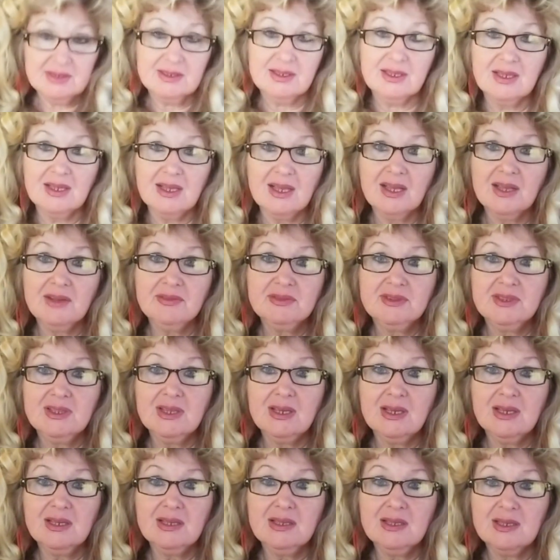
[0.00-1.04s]

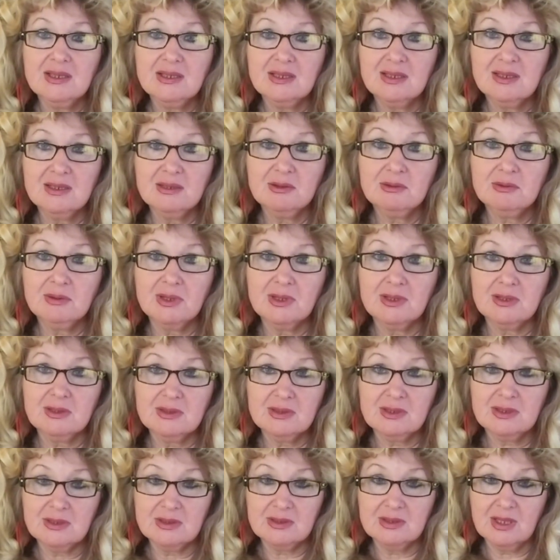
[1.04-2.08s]
FDA,
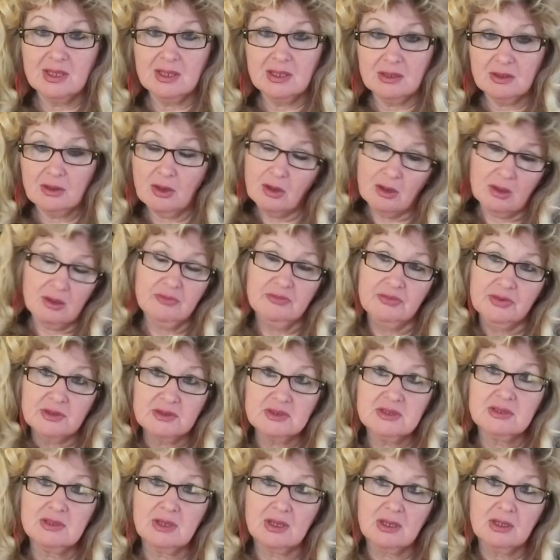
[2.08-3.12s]
when they
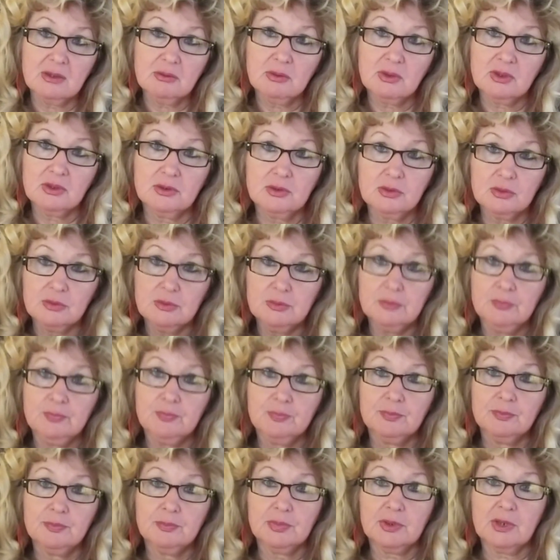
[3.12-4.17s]
first, I want to
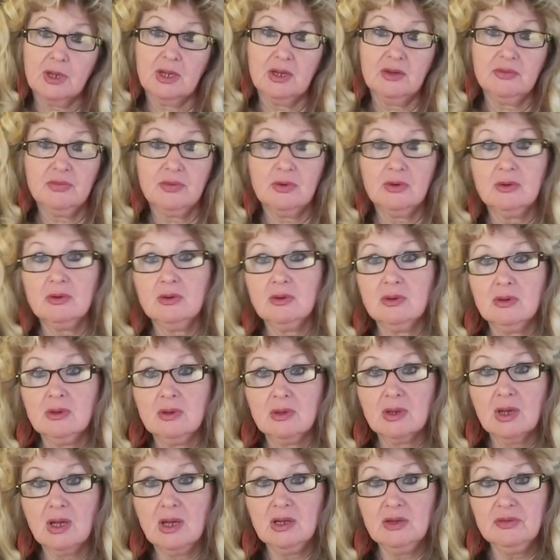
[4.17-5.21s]
pray for
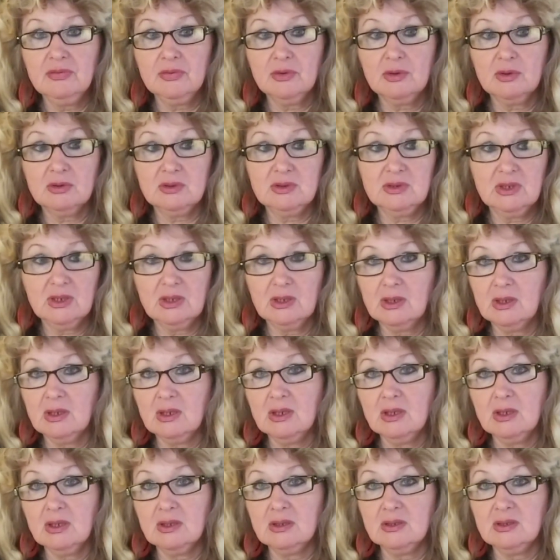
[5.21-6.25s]
California
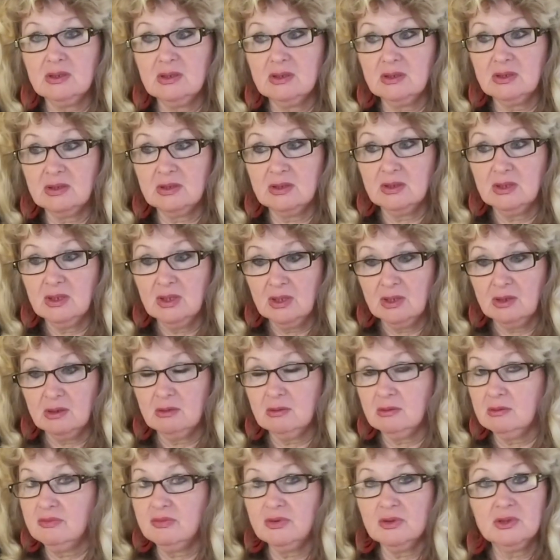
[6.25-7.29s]
and
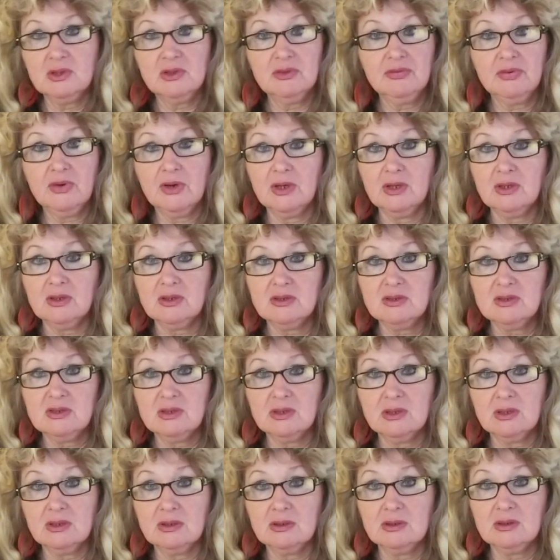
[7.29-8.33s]
for the fires,
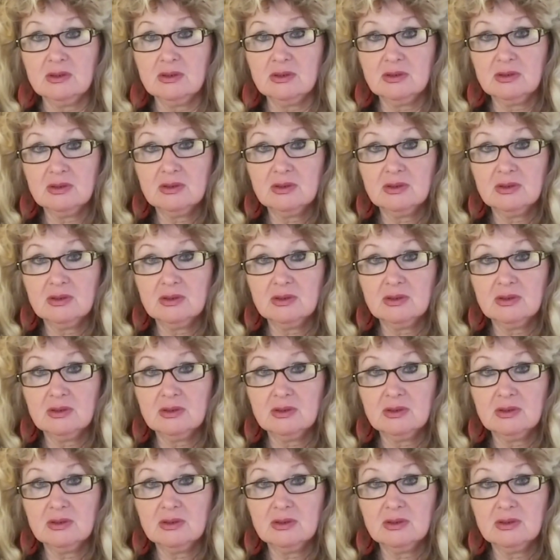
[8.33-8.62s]
and